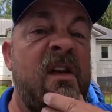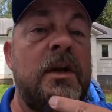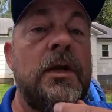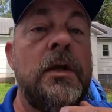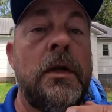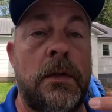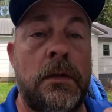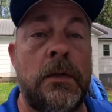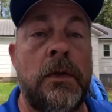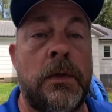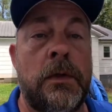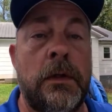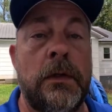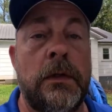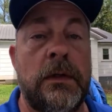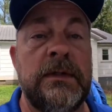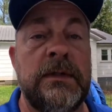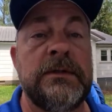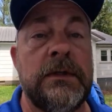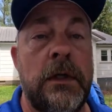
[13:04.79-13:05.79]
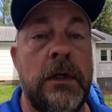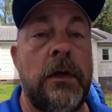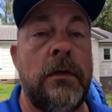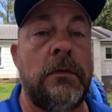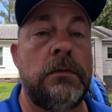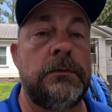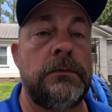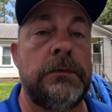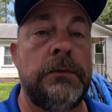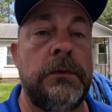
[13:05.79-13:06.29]
you can at least
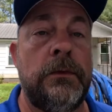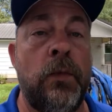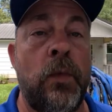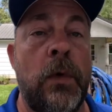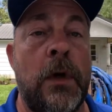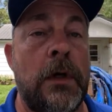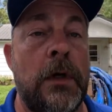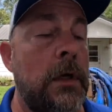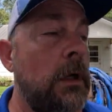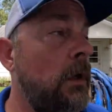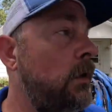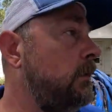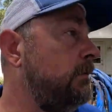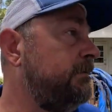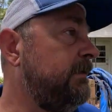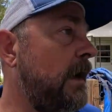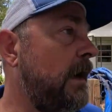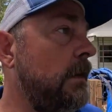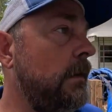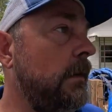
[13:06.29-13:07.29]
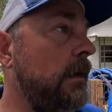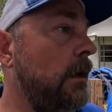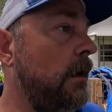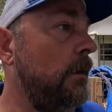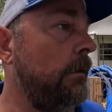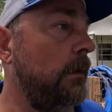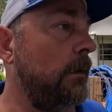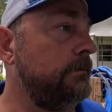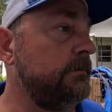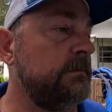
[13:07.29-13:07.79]
know where to go to find the
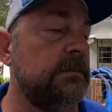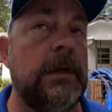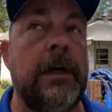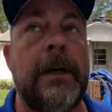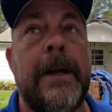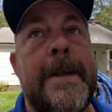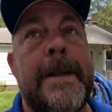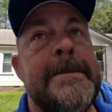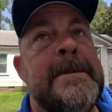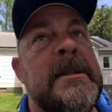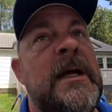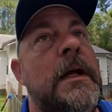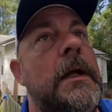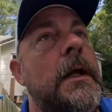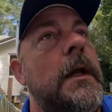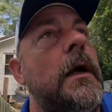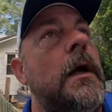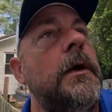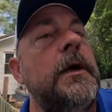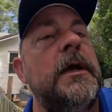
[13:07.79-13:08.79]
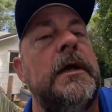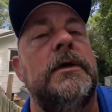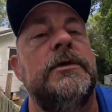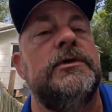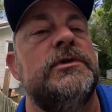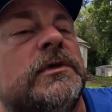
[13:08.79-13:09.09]
number. But on here,